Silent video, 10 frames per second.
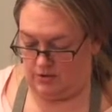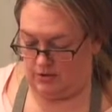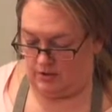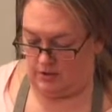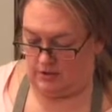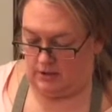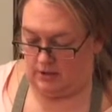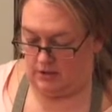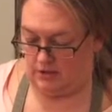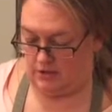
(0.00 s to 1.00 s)
is just a
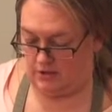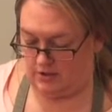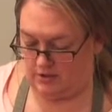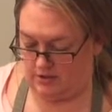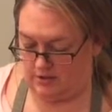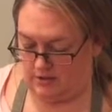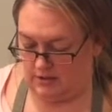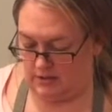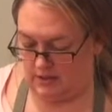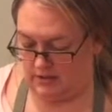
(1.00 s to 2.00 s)
large
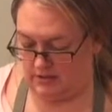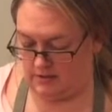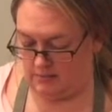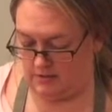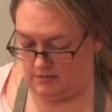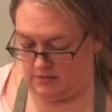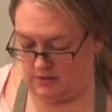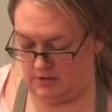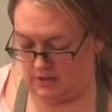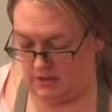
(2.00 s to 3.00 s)
slotted
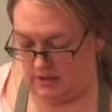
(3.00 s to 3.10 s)
spoon.